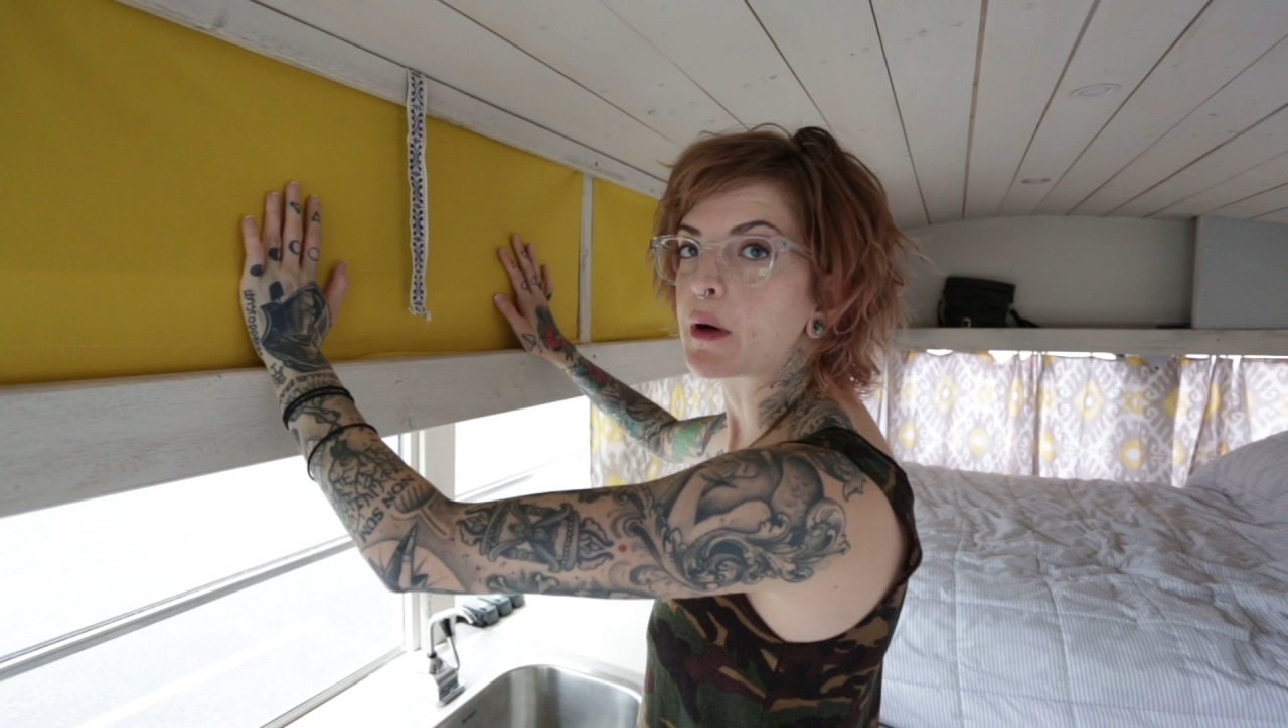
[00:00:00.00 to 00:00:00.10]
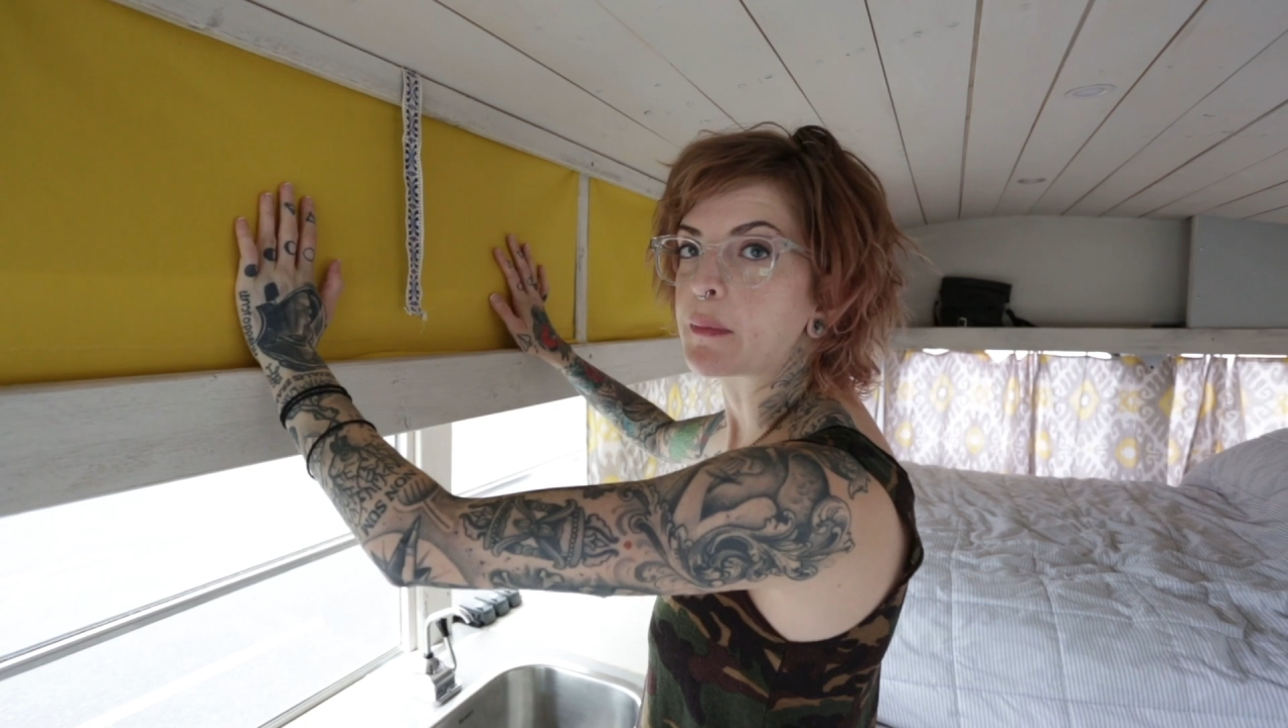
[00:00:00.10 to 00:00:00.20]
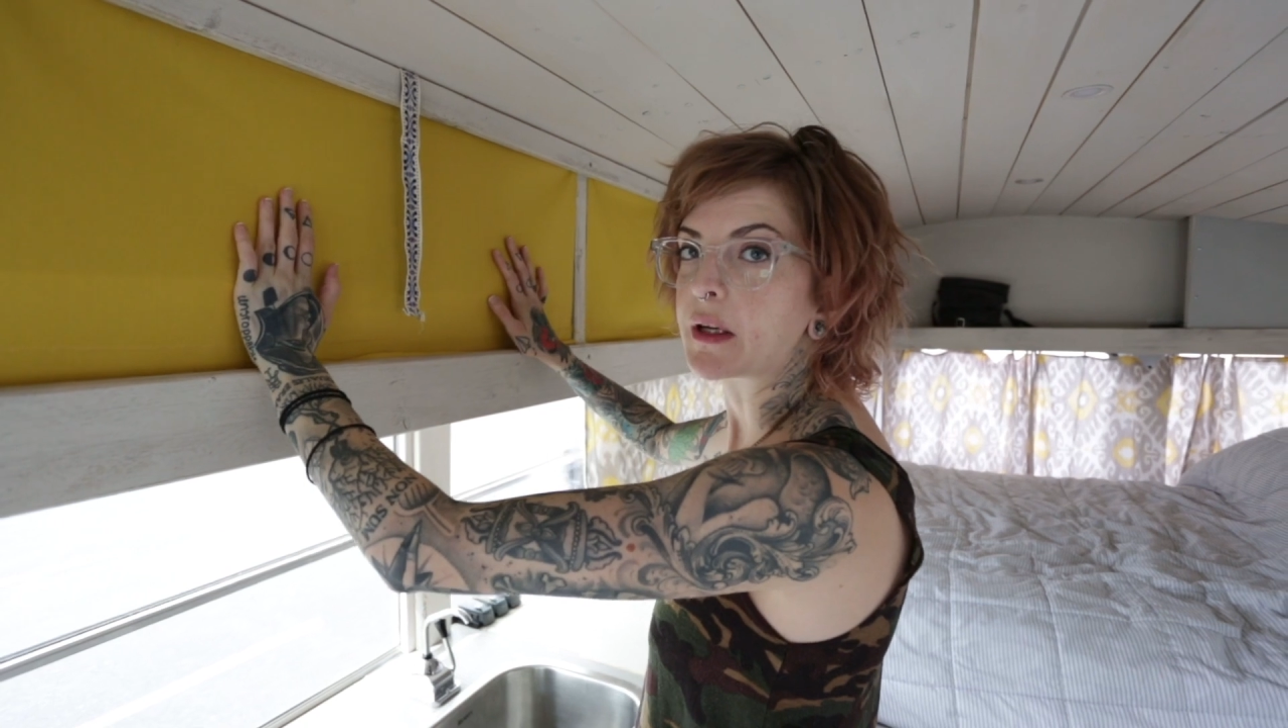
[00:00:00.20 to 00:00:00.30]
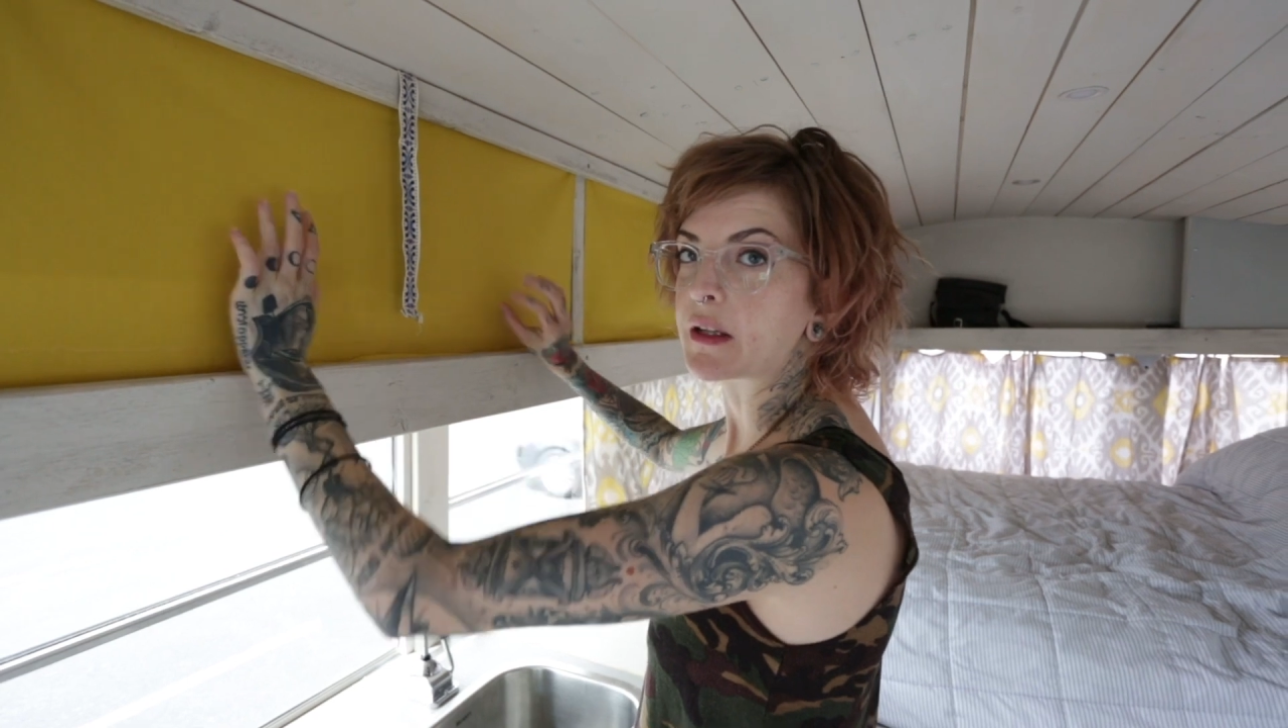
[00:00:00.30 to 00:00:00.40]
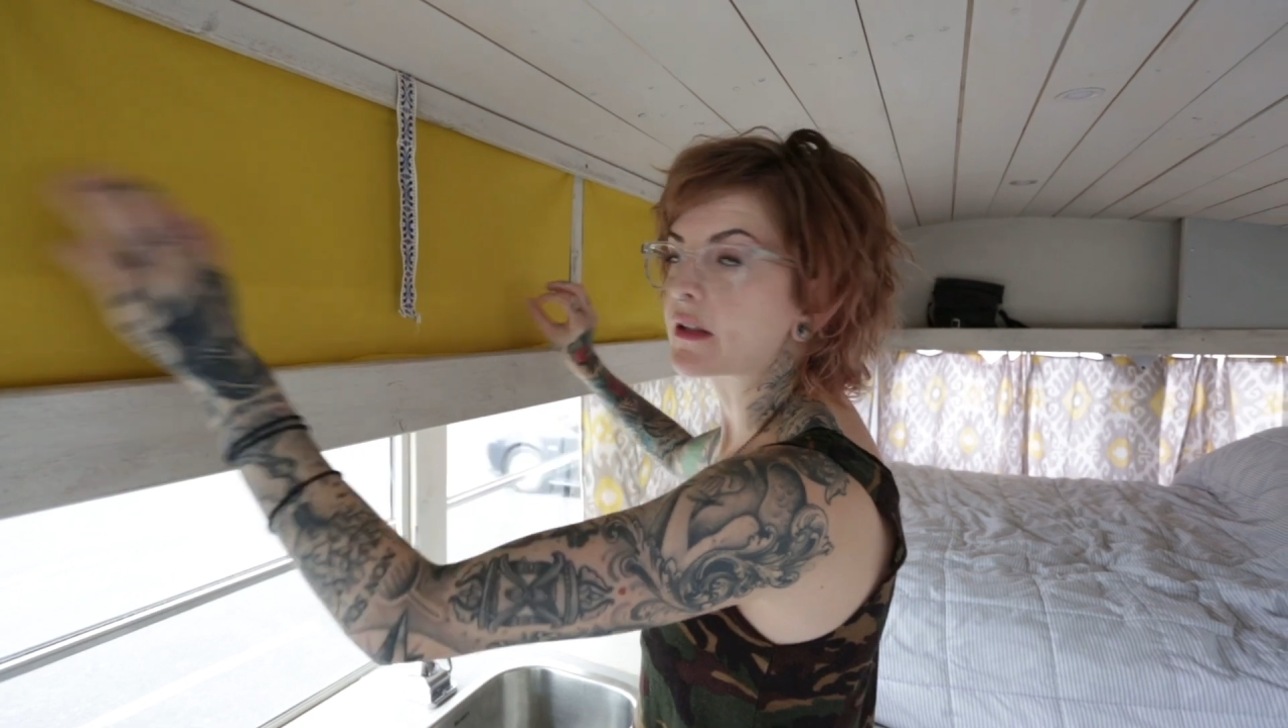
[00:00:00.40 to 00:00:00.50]

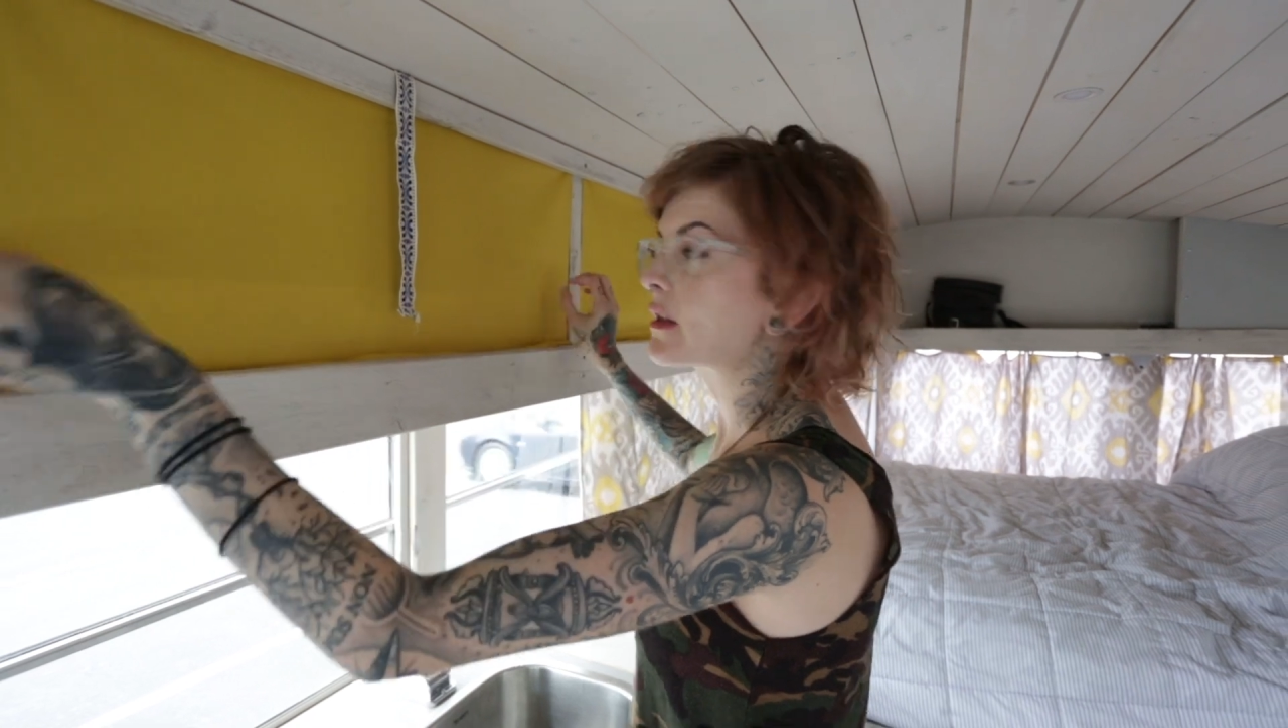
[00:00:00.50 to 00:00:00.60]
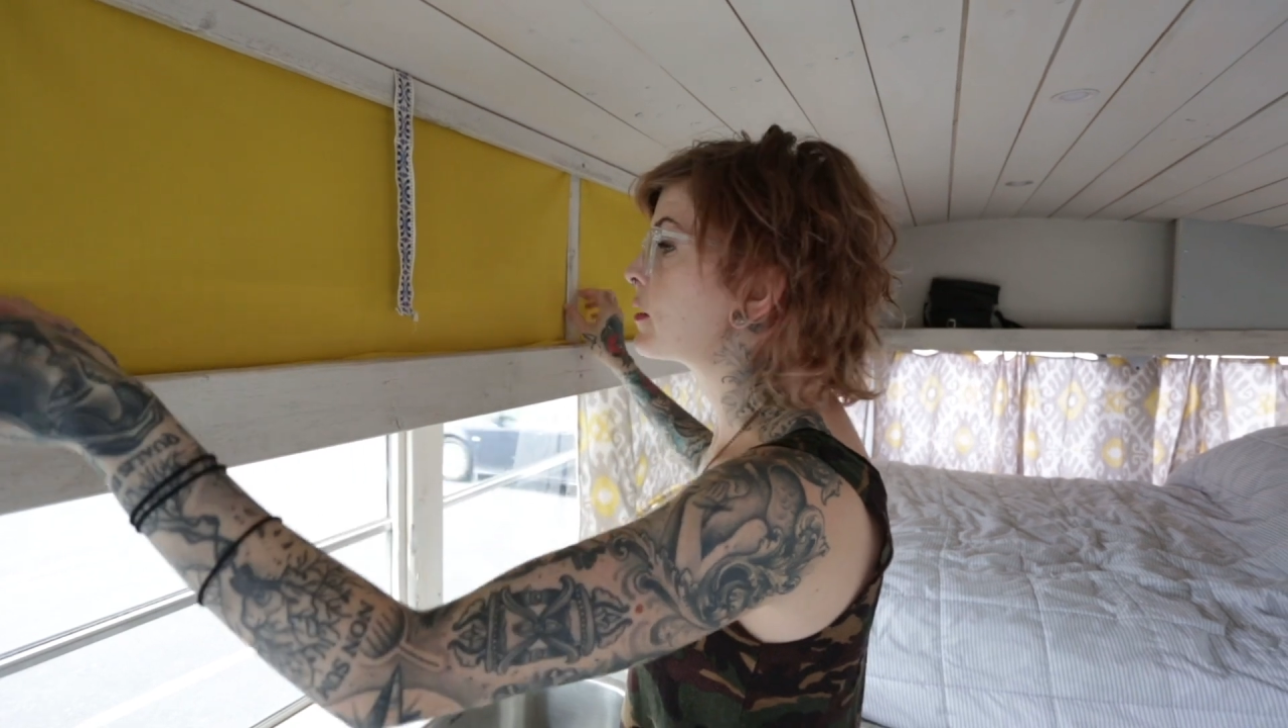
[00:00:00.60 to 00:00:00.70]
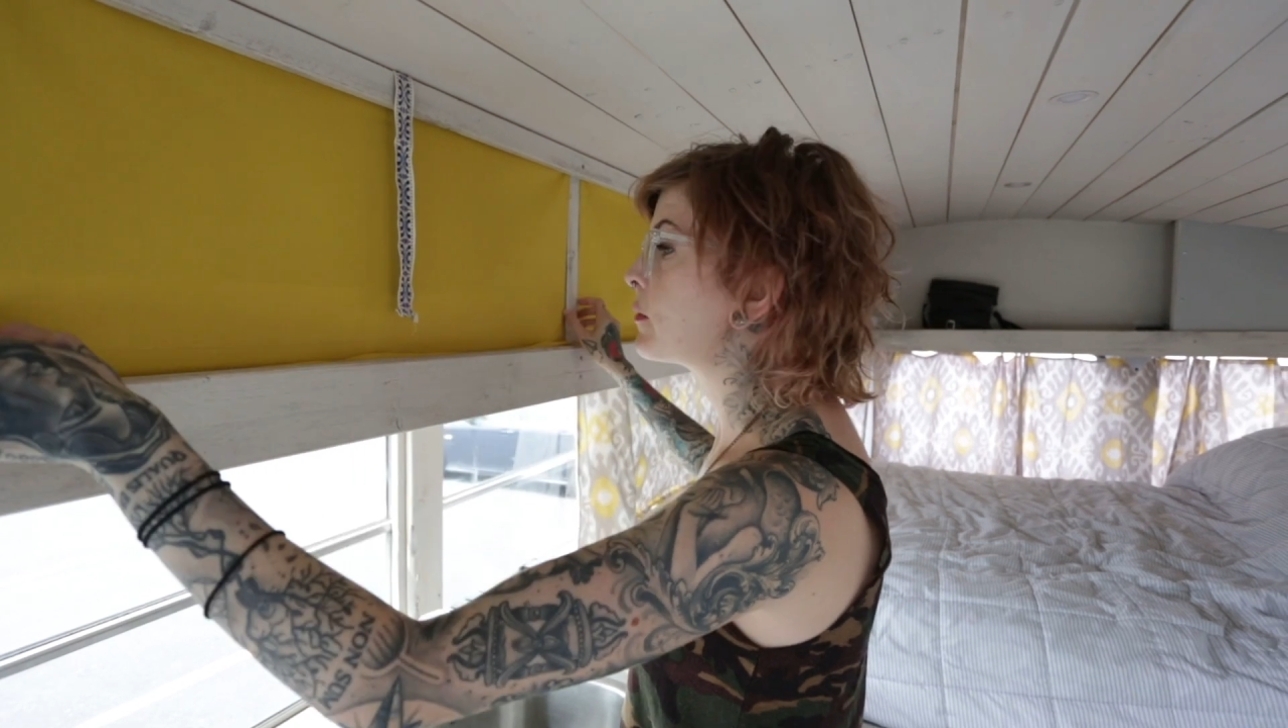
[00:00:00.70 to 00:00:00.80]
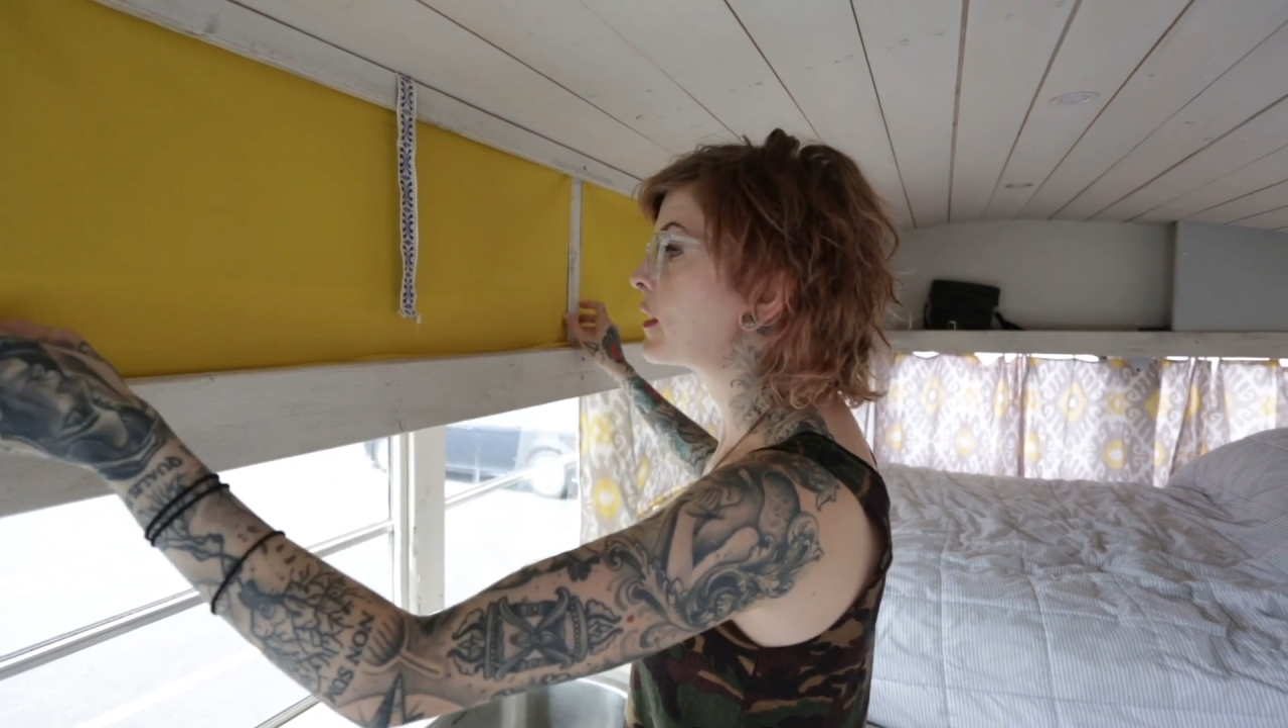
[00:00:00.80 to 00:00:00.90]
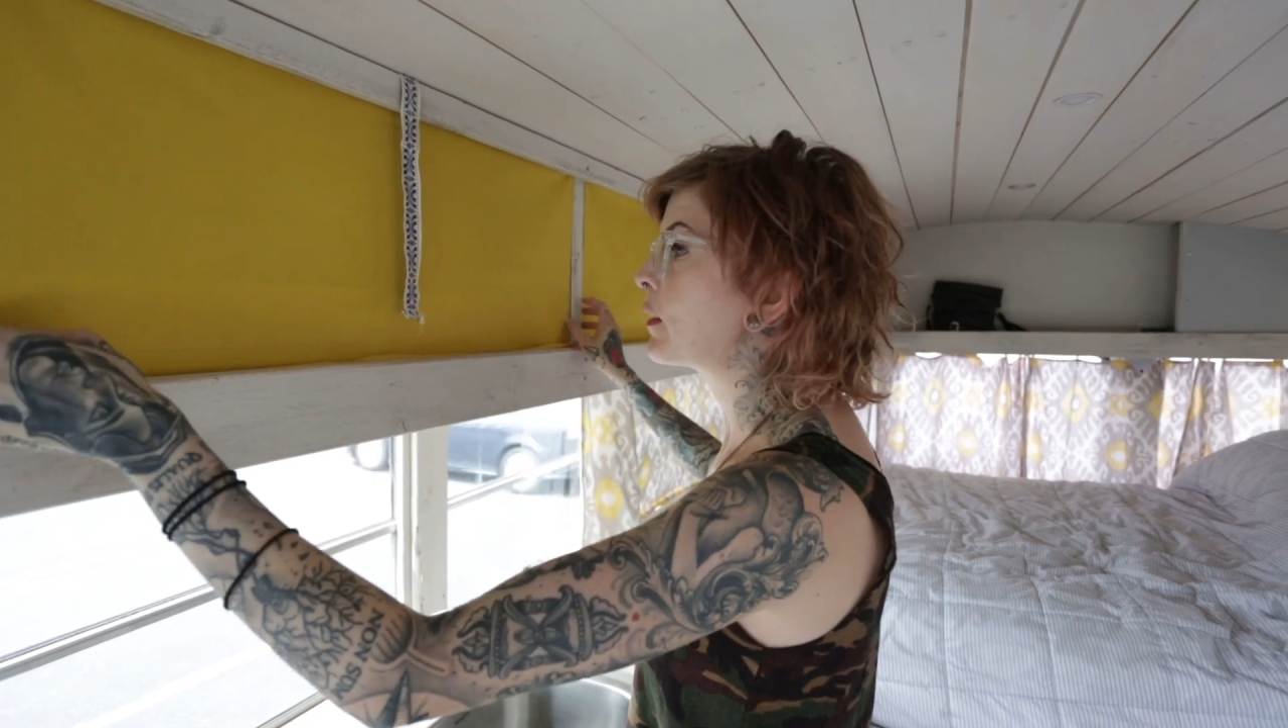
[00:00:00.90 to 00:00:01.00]
up against
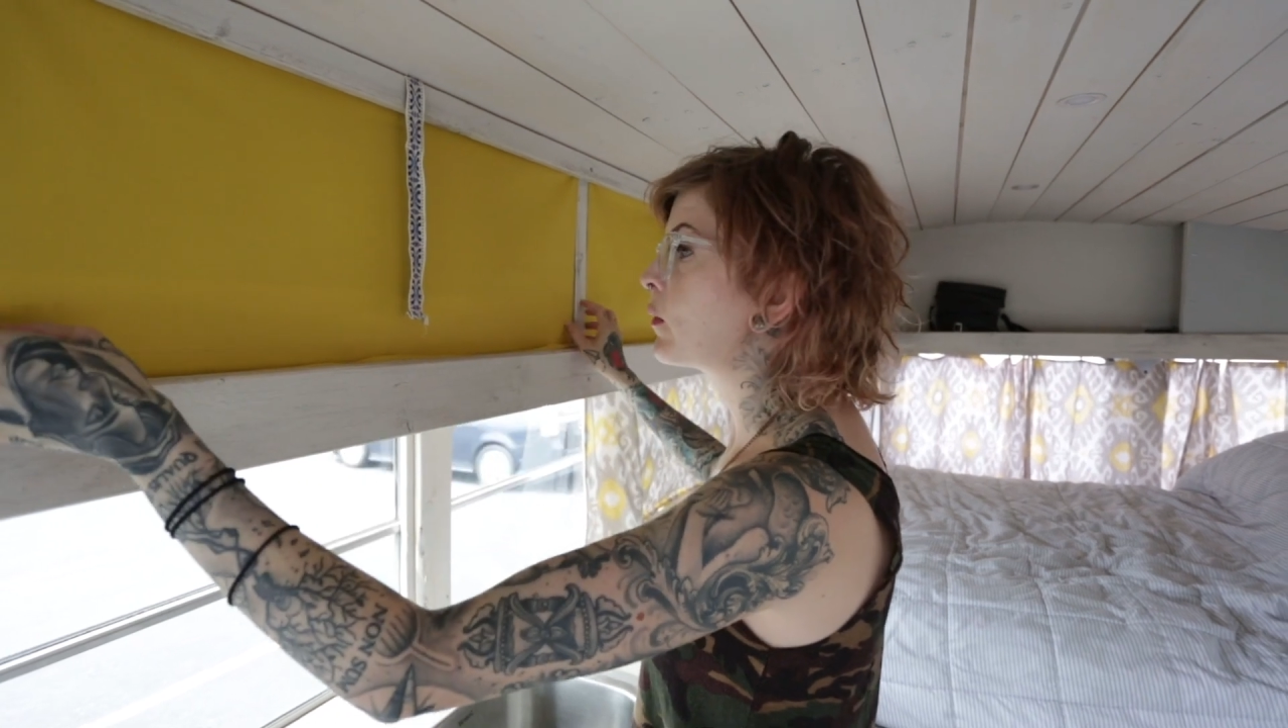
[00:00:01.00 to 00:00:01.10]
them and they